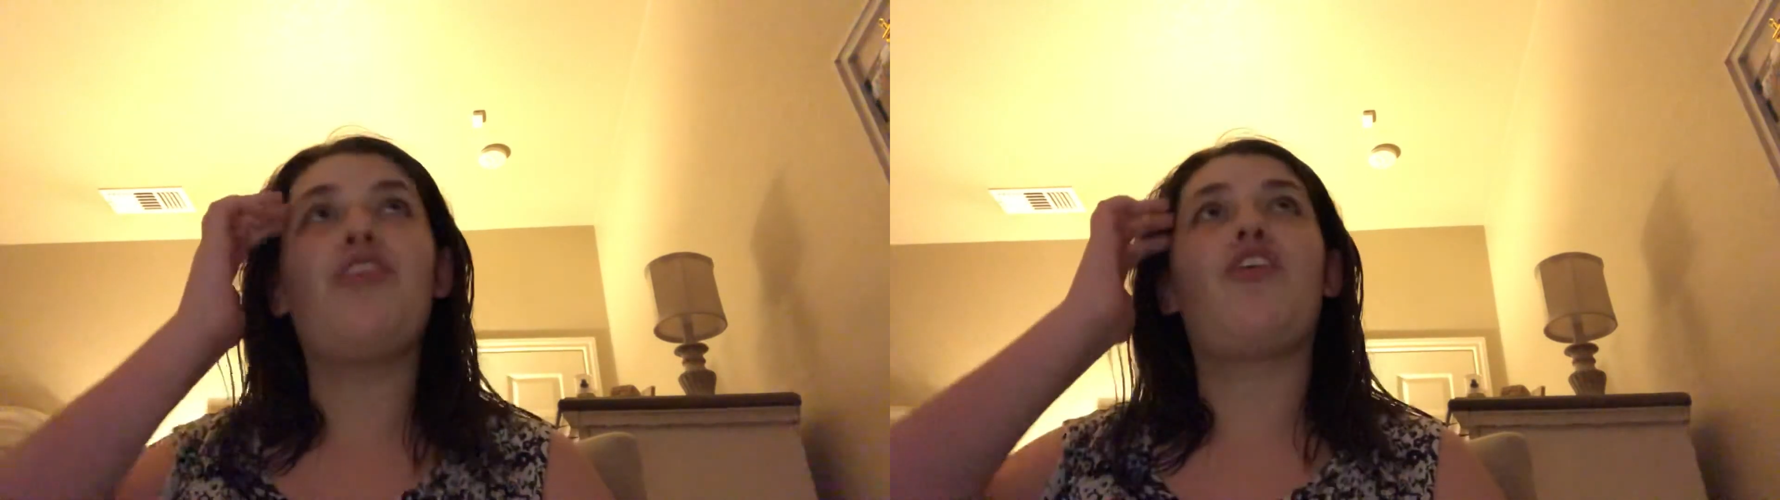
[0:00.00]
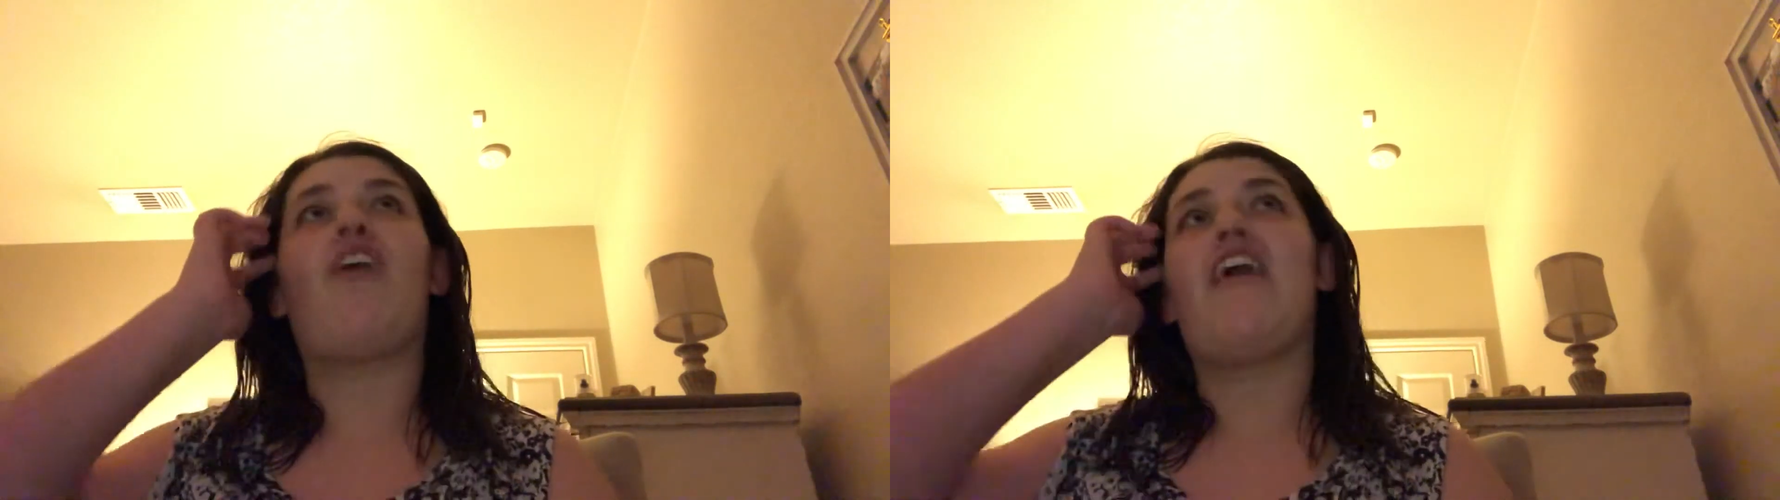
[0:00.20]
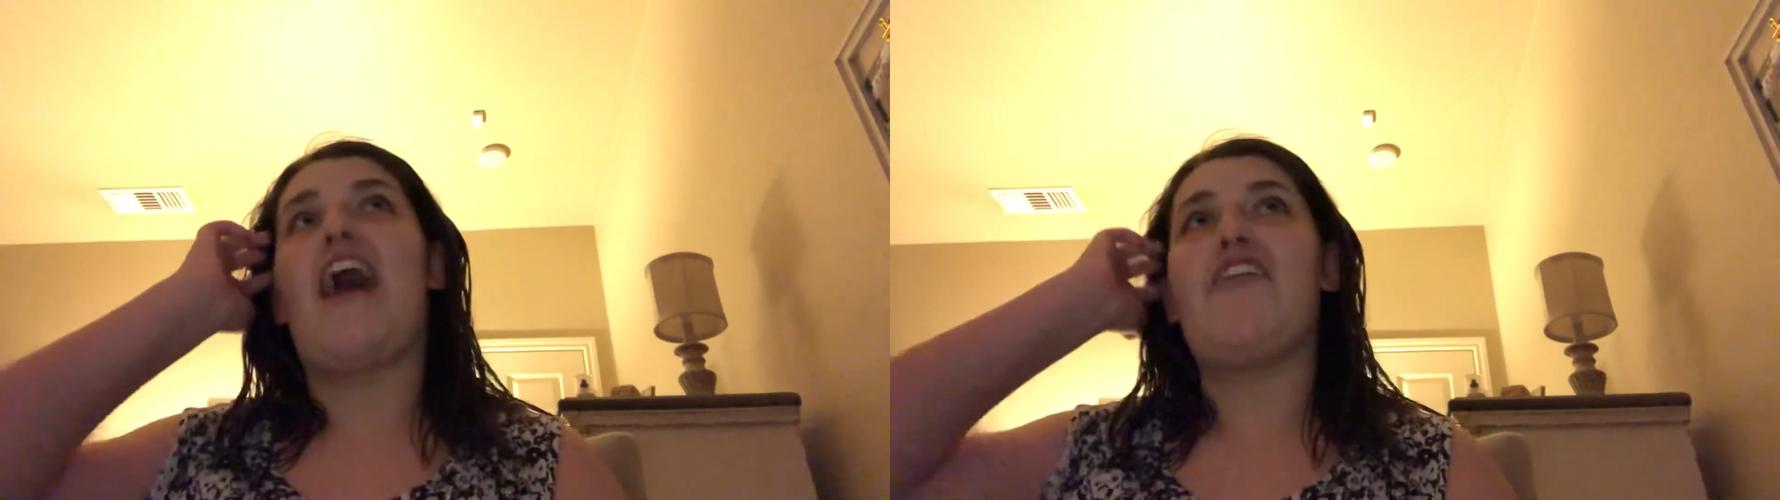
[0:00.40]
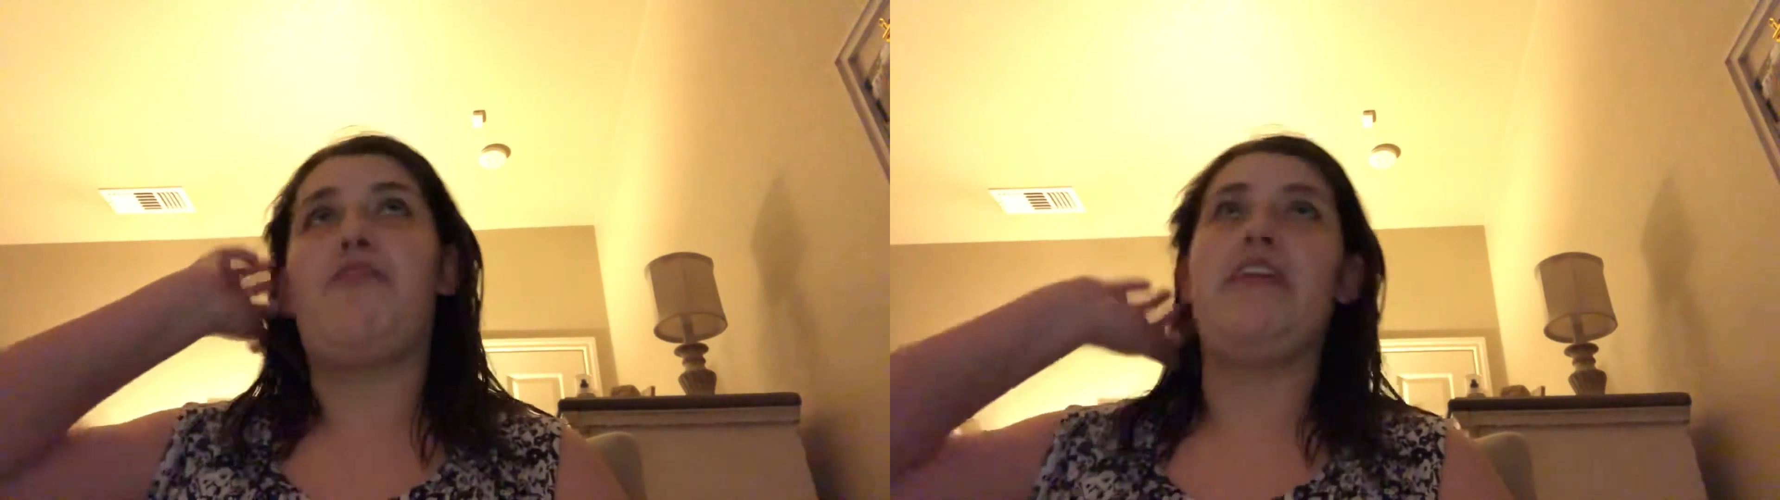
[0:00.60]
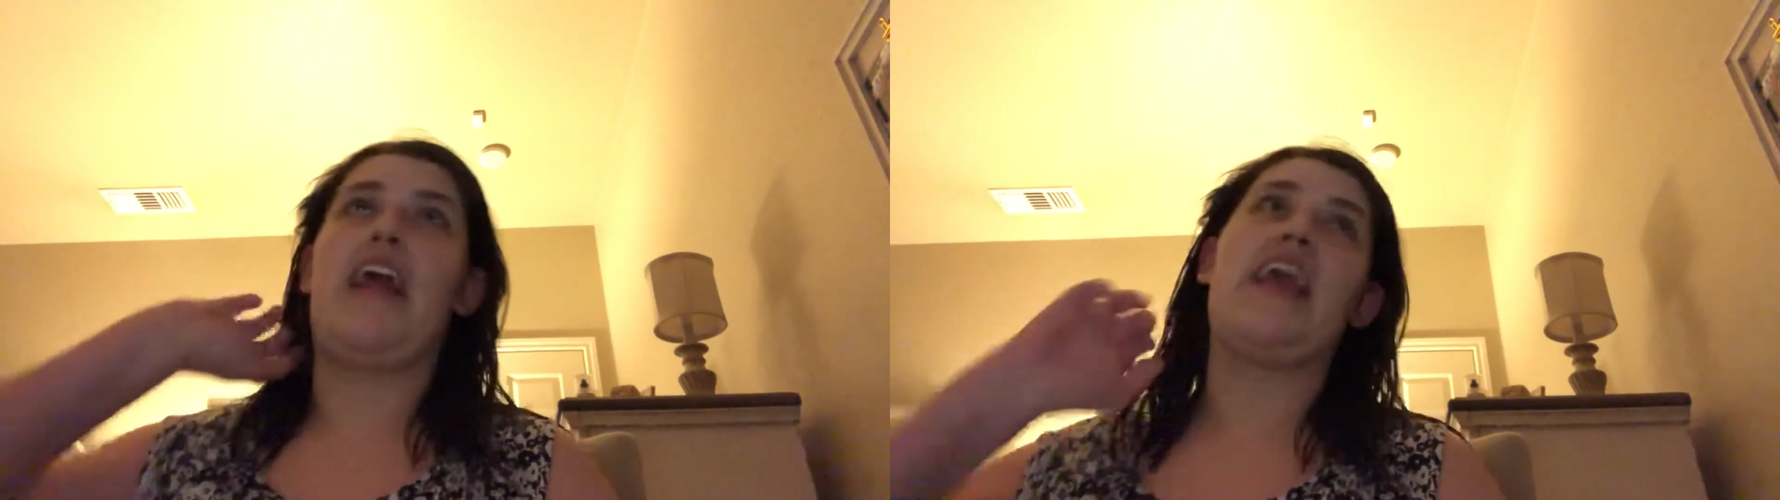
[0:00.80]
so I've
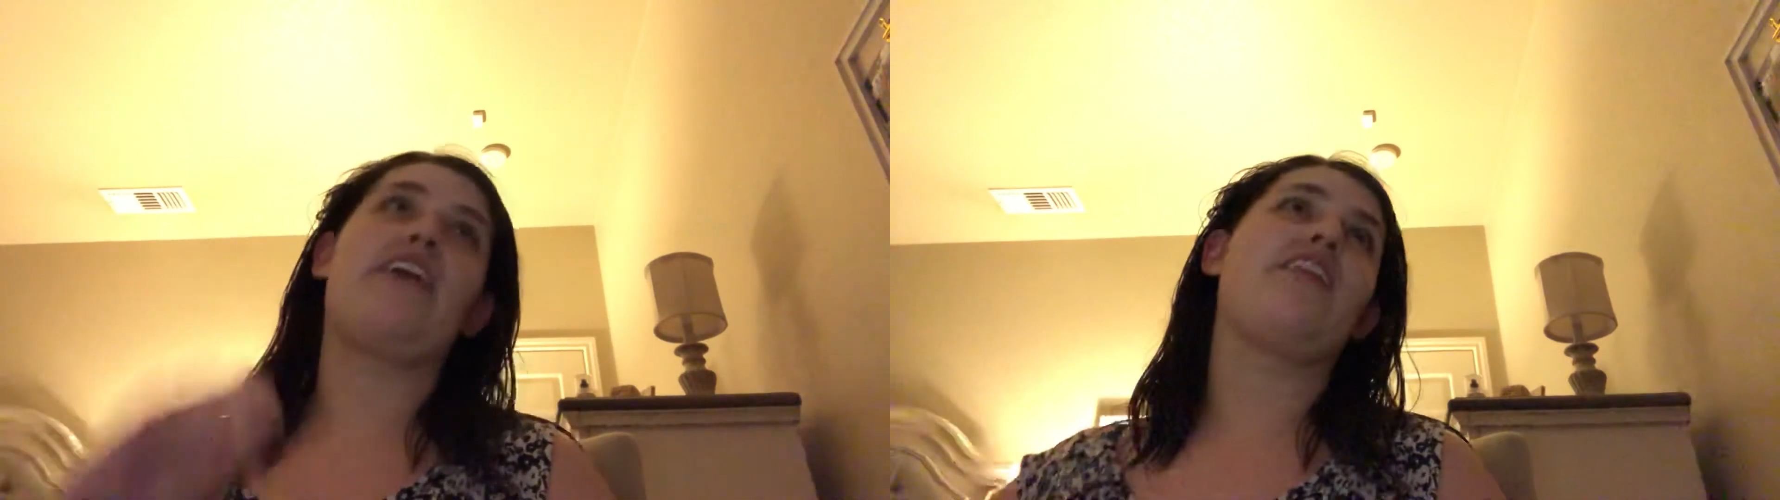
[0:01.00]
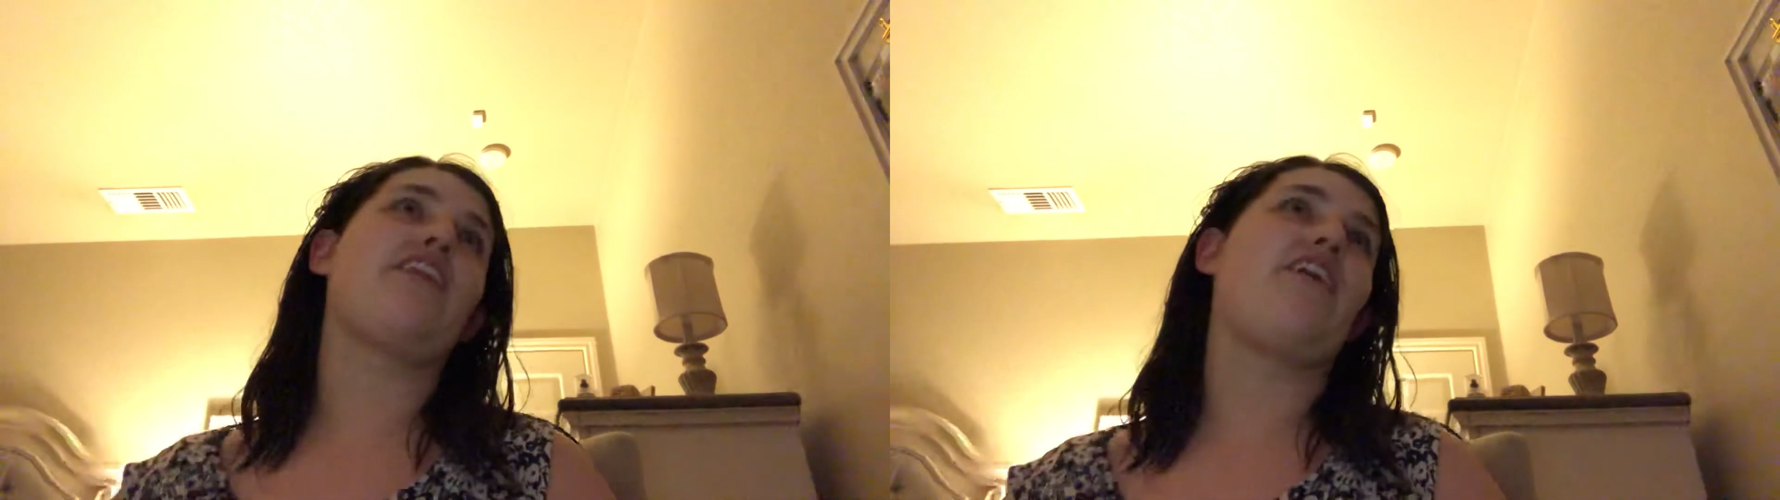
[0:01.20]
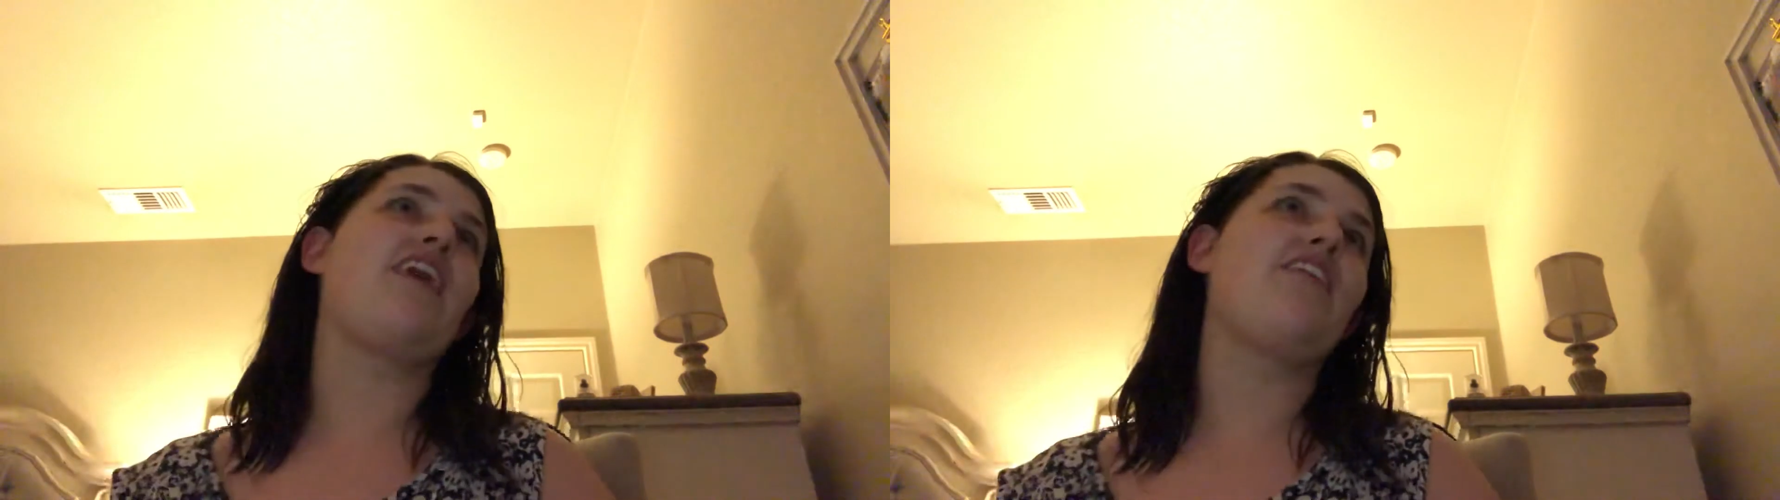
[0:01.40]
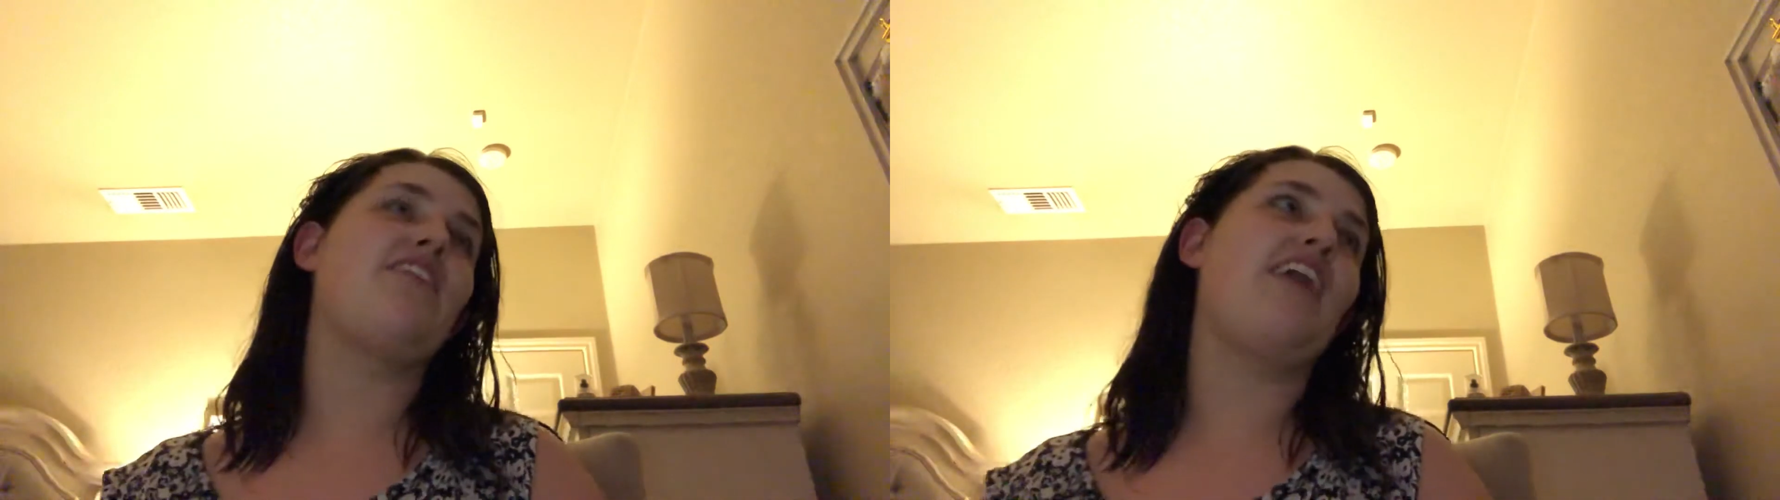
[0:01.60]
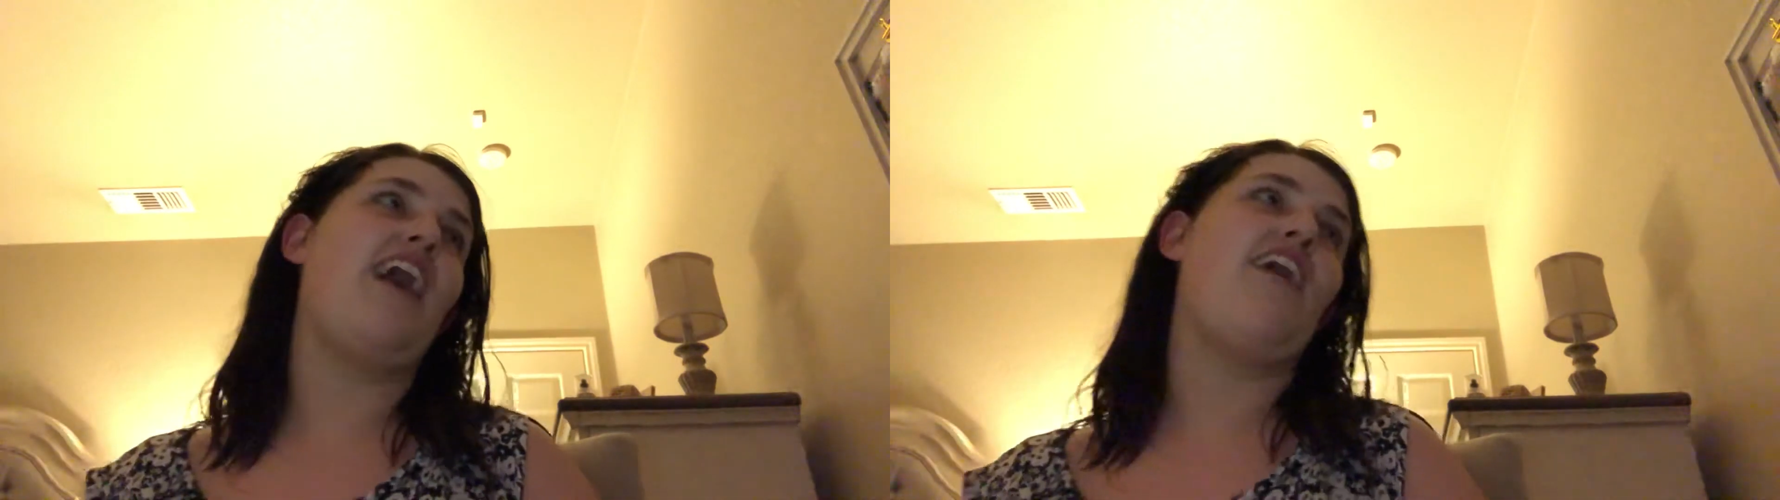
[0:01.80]
been like learning
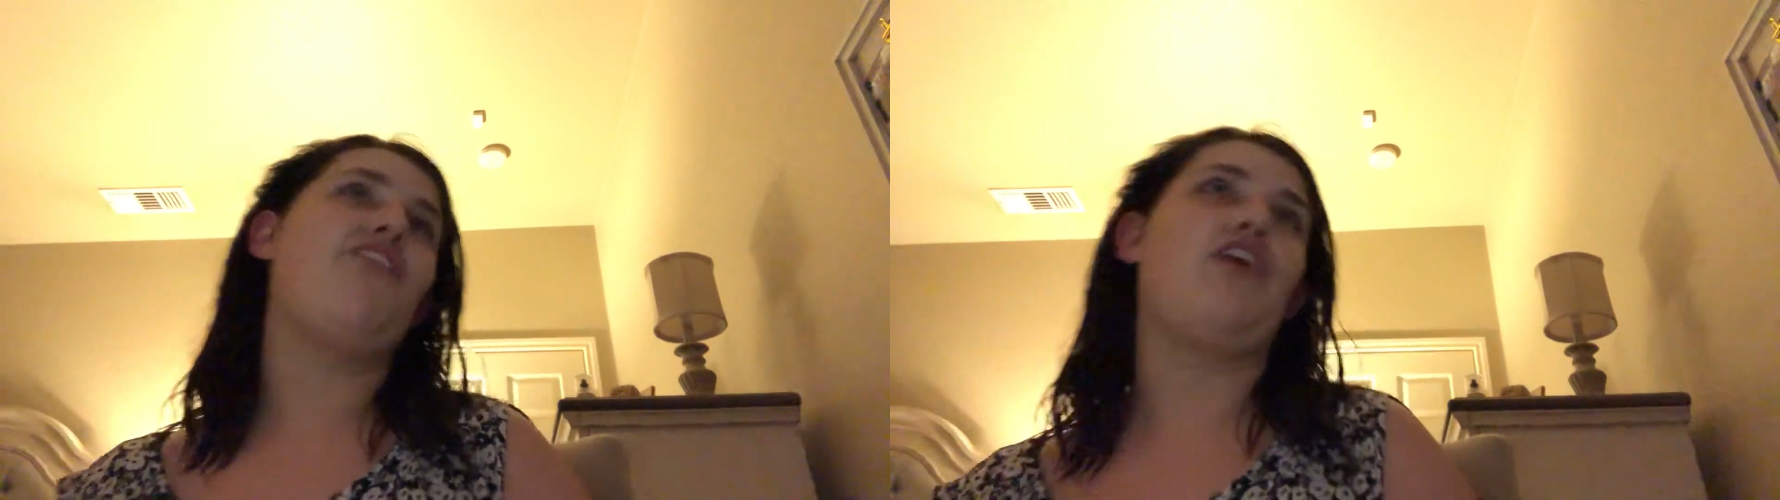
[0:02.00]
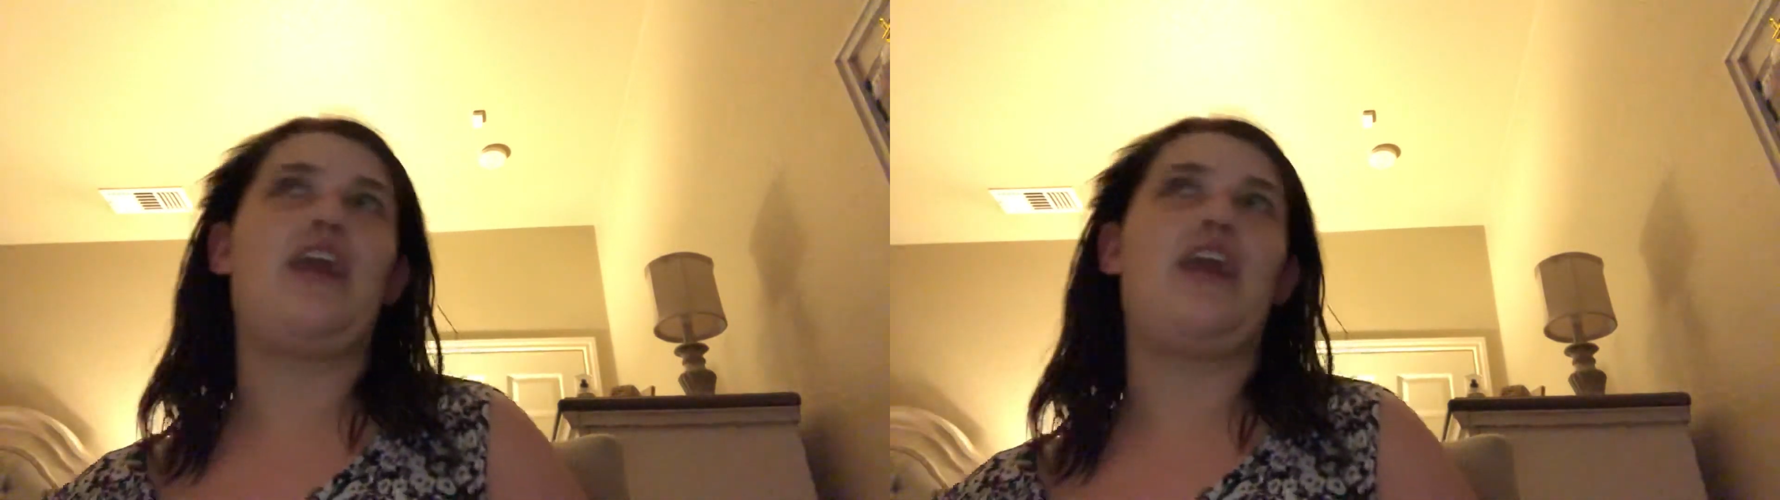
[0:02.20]
stuff,